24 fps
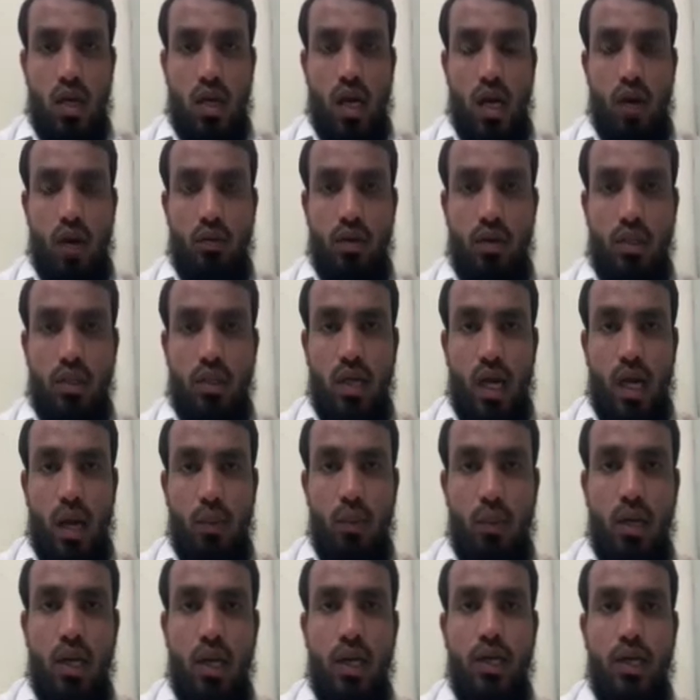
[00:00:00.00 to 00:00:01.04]
having the
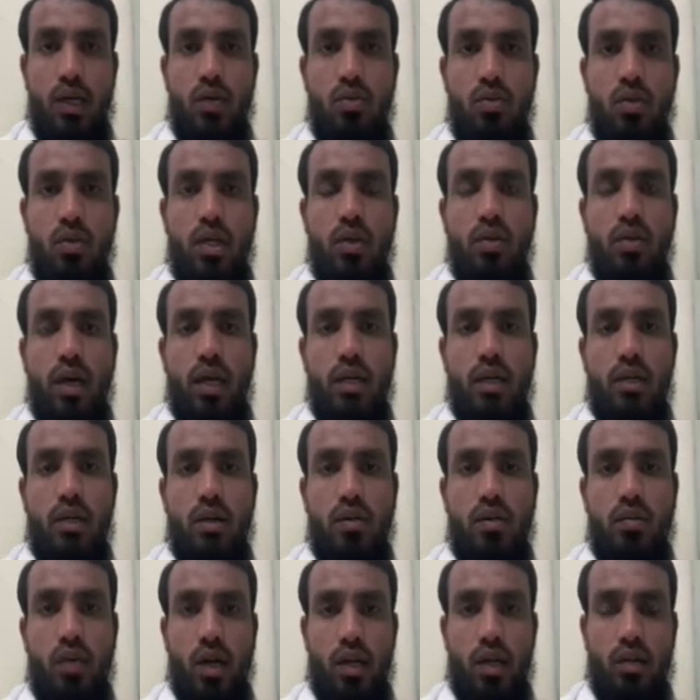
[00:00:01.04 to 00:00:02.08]
ability to divide
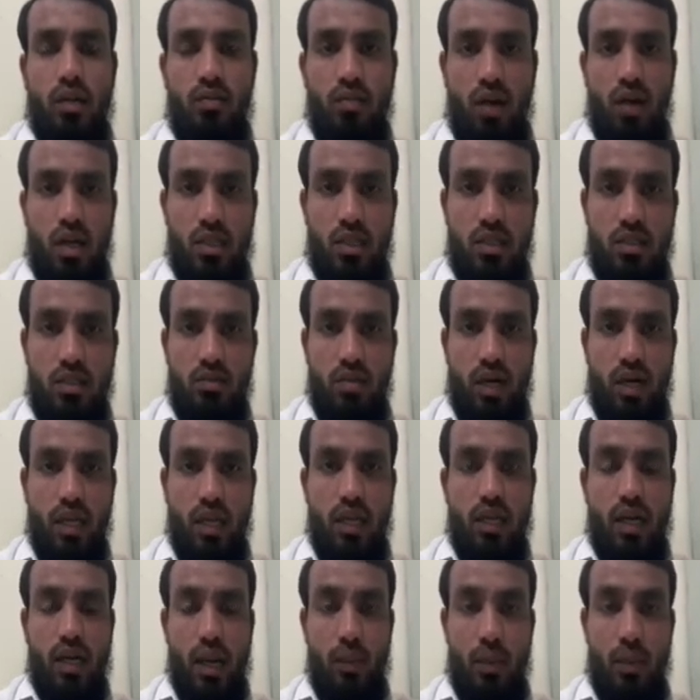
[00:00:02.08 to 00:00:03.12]
very fast,
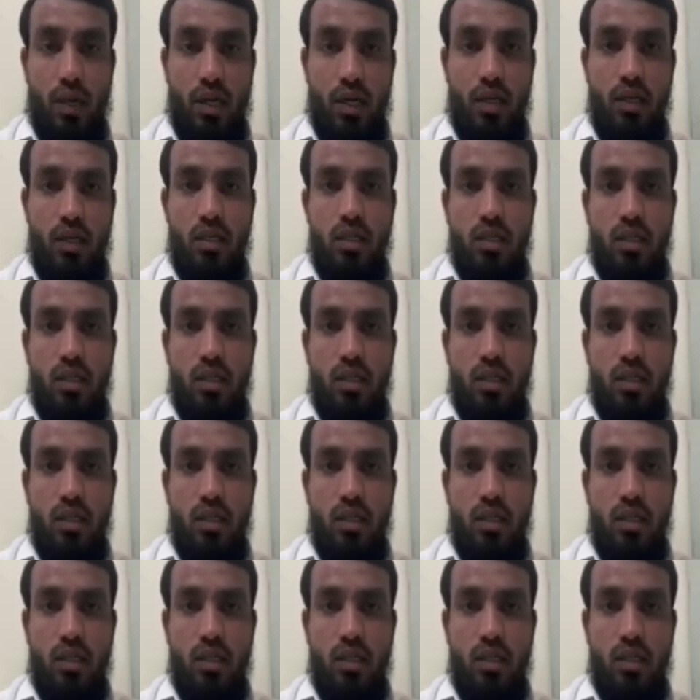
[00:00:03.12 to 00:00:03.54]
very rapid